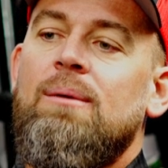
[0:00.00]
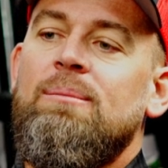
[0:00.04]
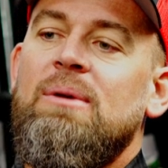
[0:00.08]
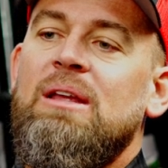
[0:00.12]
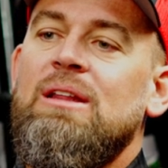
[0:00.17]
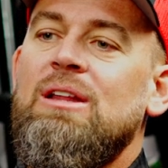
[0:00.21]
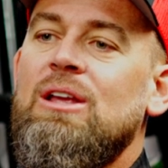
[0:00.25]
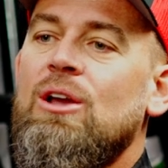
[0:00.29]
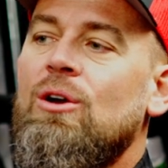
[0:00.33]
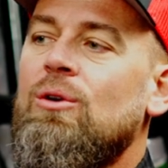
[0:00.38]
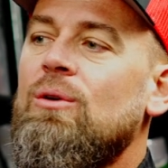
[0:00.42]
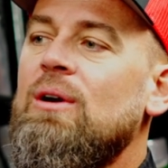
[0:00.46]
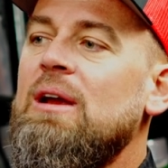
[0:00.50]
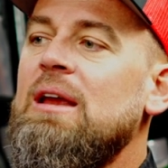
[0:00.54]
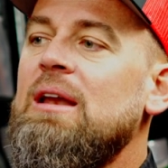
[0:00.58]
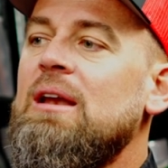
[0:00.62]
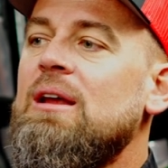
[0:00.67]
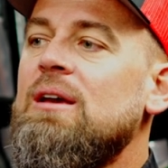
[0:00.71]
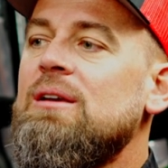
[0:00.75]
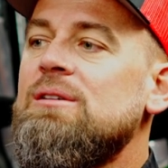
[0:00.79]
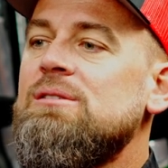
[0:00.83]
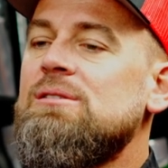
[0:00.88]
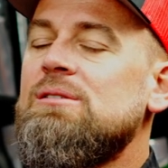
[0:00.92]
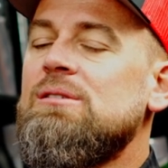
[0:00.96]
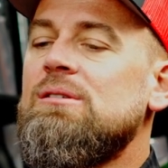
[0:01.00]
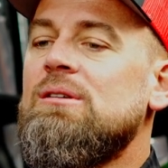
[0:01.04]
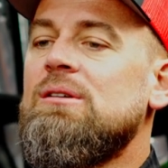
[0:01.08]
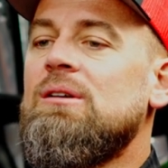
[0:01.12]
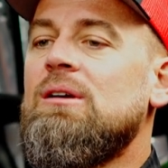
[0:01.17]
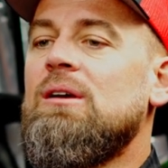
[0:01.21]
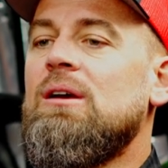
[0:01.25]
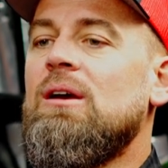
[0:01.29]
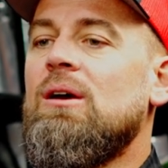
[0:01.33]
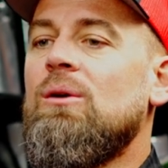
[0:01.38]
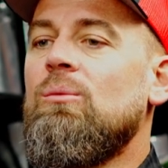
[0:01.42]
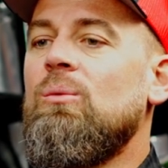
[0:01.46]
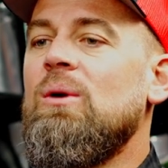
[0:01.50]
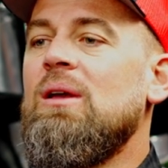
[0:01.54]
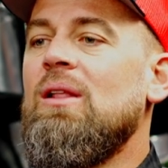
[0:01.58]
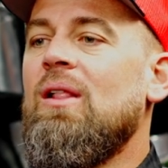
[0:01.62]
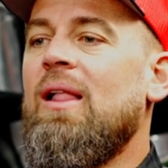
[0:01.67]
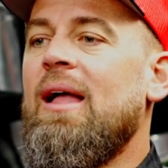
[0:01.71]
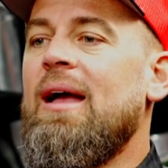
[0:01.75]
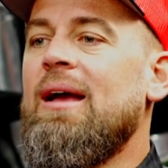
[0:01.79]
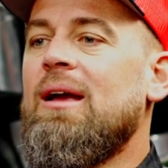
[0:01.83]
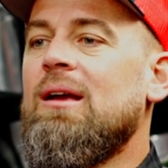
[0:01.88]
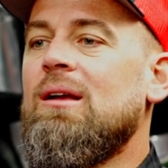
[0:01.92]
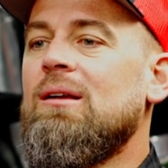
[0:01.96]
In the arenas, we
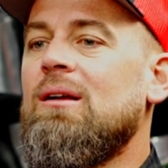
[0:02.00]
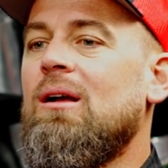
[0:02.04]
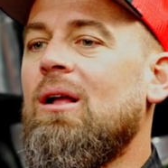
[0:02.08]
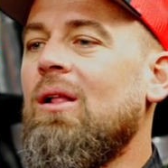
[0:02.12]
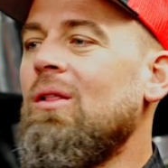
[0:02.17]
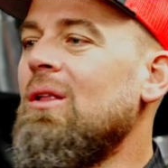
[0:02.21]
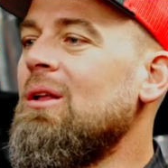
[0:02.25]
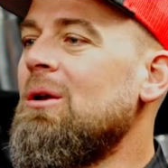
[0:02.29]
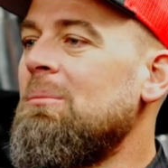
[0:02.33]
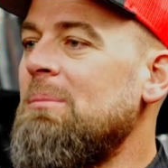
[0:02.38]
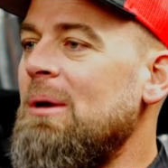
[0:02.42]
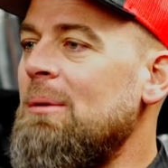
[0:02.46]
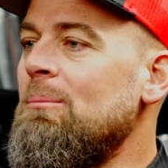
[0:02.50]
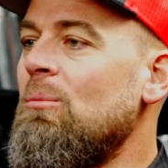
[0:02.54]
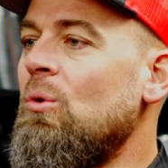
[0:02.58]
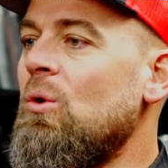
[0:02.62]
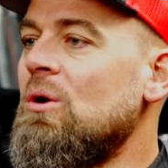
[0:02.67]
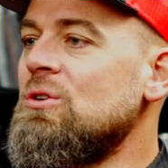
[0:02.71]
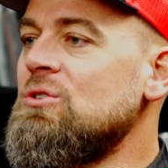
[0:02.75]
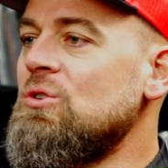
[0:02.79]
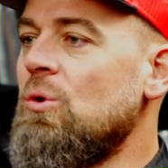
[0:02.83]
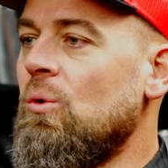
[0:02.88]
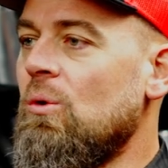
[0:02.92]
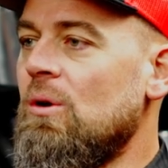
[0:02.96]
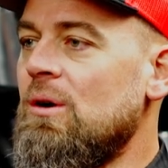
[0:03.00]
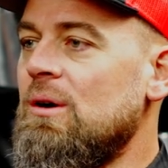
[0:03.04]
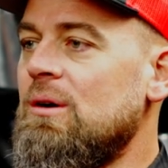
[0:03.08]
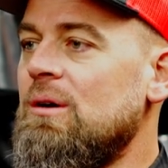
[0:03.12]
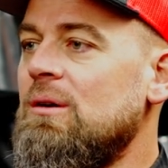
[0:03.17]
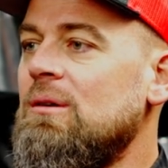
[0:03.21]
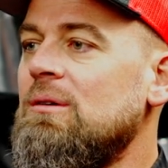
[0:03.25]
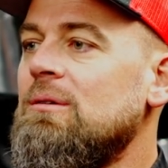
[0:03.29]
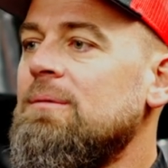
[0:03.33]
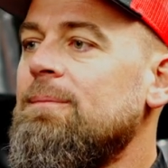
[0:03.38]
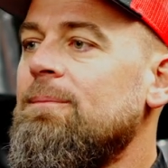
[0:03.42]
like a little bit more torque.